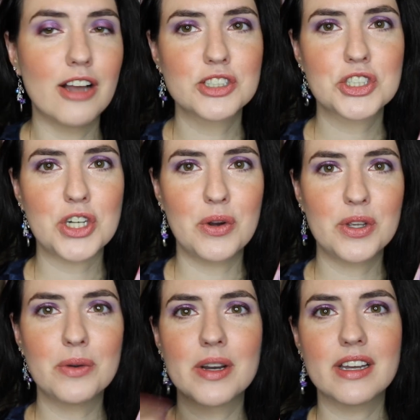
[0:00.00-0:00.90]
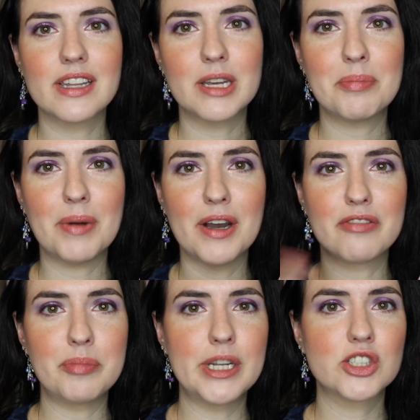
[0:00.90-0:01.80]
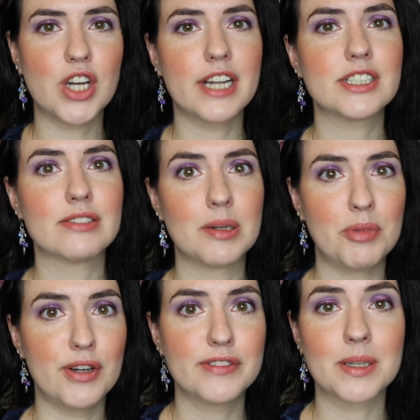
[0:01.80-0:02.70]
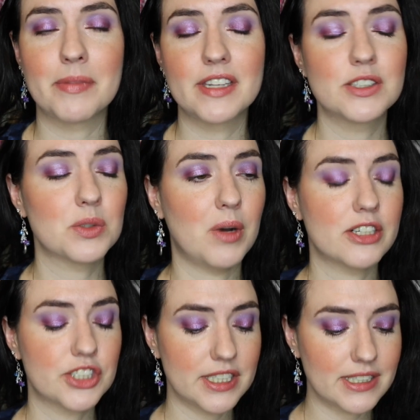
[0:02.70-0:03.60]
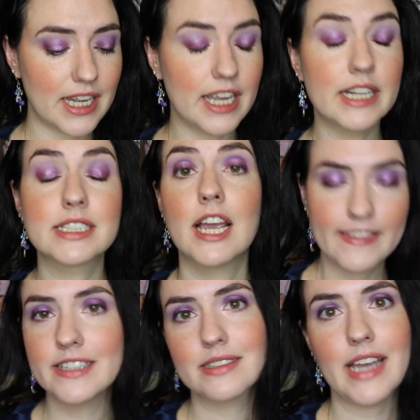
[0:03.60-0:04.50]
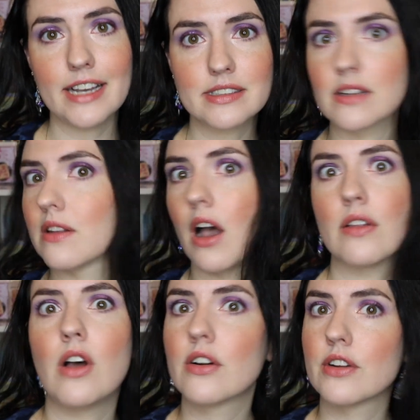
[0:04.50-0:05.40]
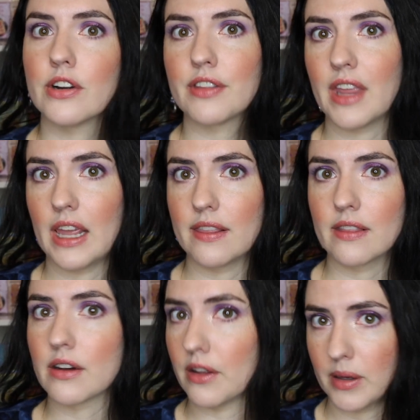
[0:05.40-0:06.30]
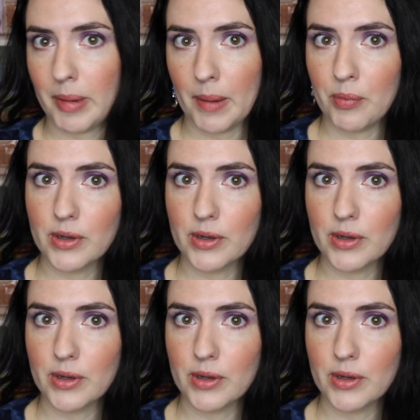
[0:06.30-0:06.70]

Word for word: I'll show you a clip of me trying to remove some of these swatches and these last a lot longer than the ColourPop